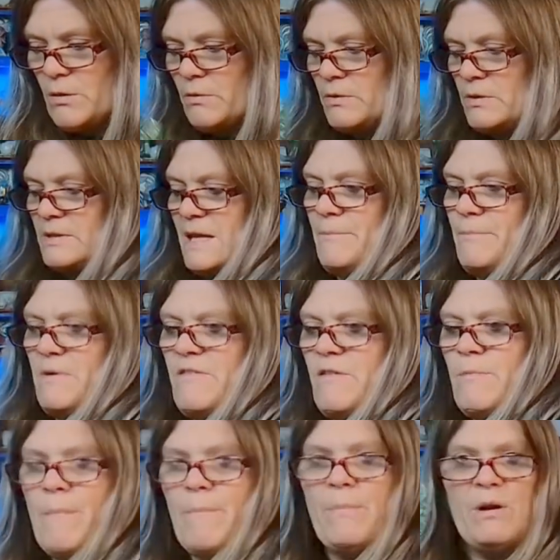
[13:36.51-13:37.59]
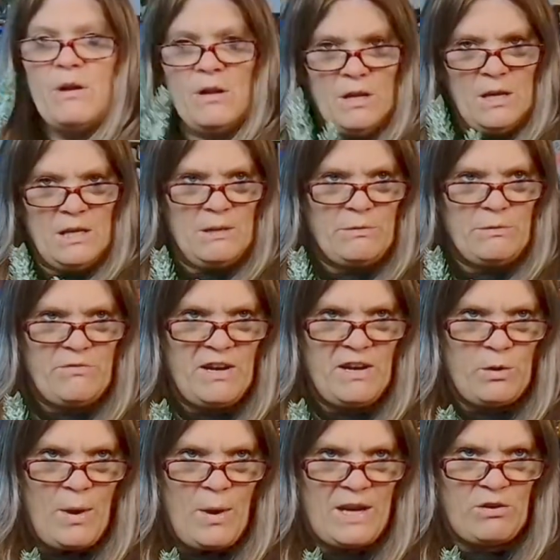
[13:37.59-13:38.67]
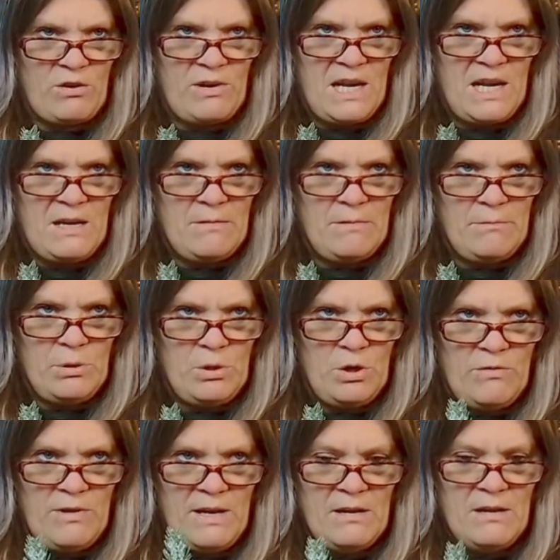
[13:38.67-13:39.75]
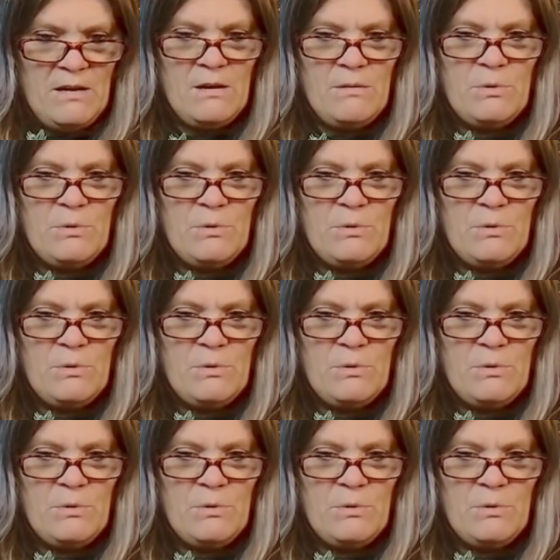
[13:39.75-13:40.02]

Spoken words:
Oh, that. If you remember, it was really quite green and boring.